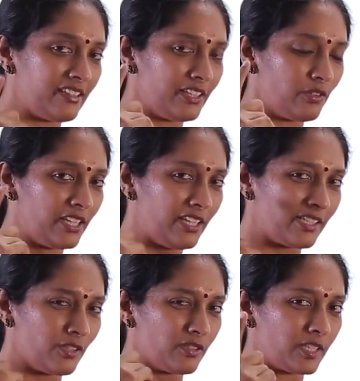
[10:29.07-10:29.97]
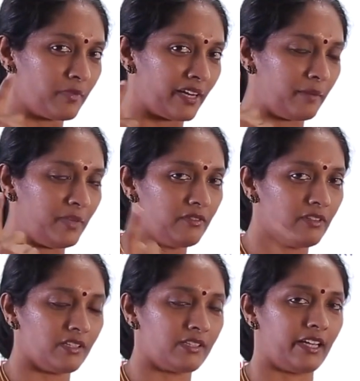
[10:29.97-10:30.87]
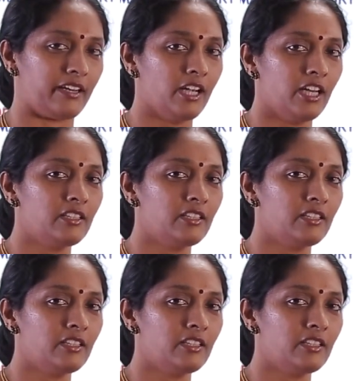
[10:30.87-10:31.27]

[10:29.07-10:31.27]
You can listen to some rhyming words there.